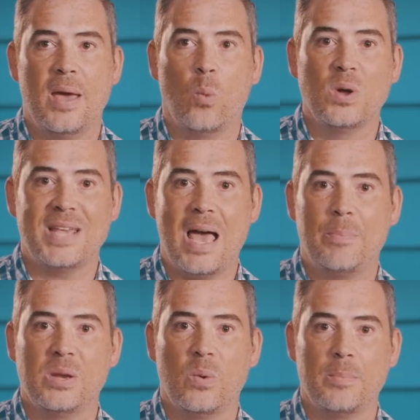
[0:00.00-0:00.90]
and what's
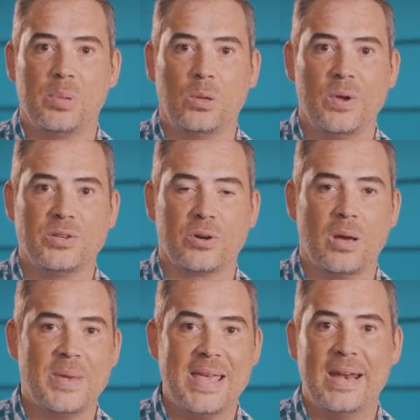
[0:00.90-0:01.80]
happening when employees are
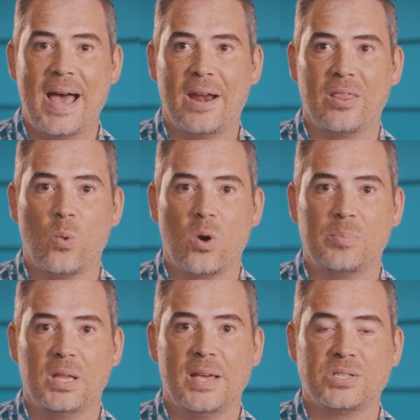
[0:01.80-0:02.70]
coming in and out of the
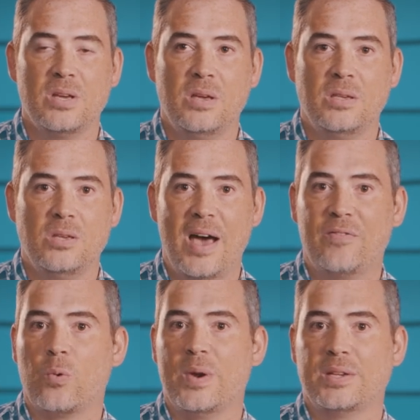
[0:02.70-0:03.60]
workplace, you
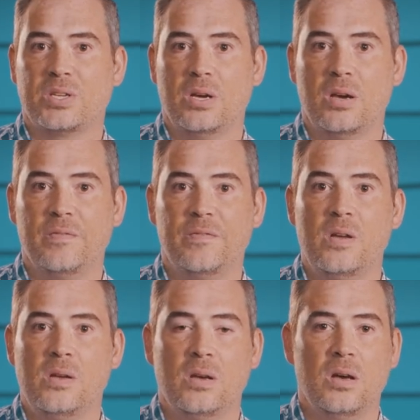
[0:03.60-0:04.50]
have a risk of
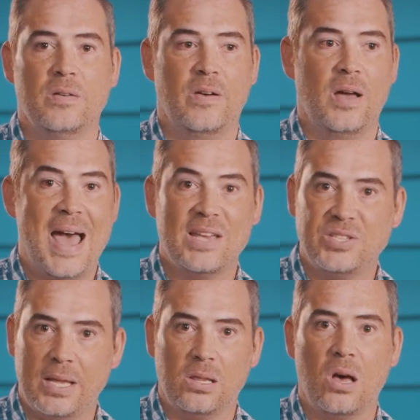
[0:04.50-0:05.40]

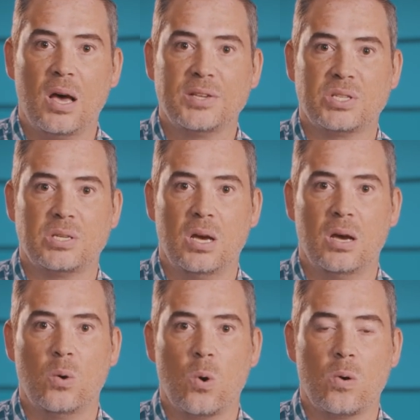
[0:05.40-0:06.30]
asset loss
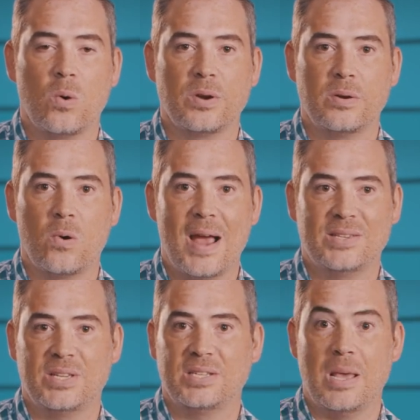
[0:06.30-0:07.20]
or assets